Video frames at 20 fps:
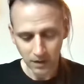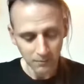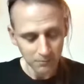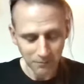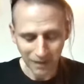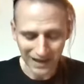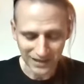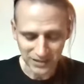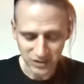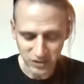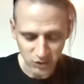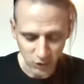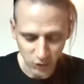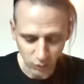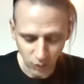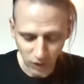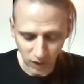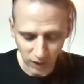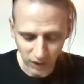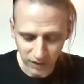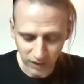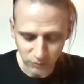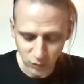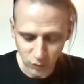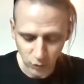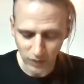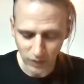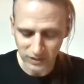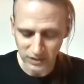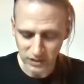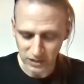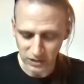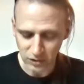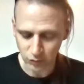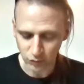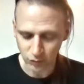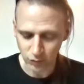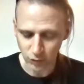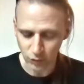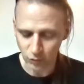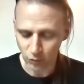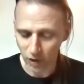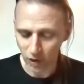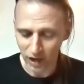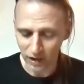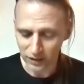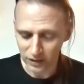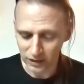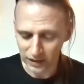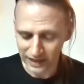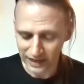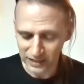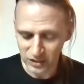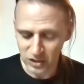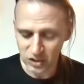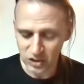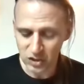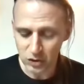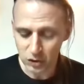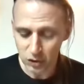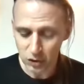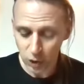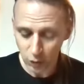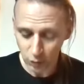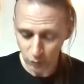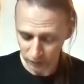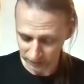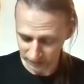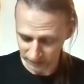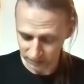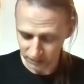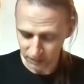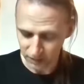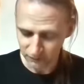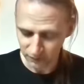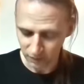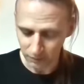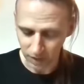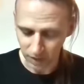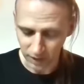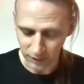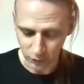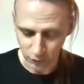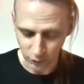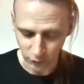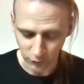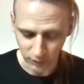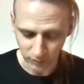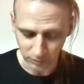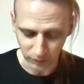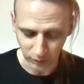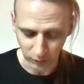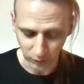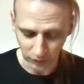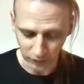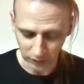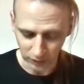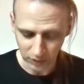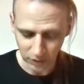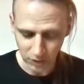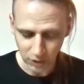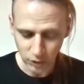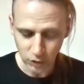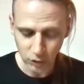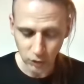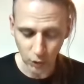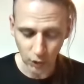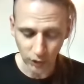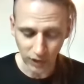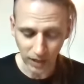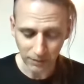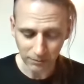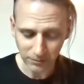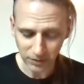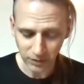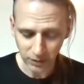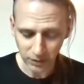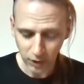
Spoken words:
Master William Twitty drew one leg slowly from under the boar, stood up,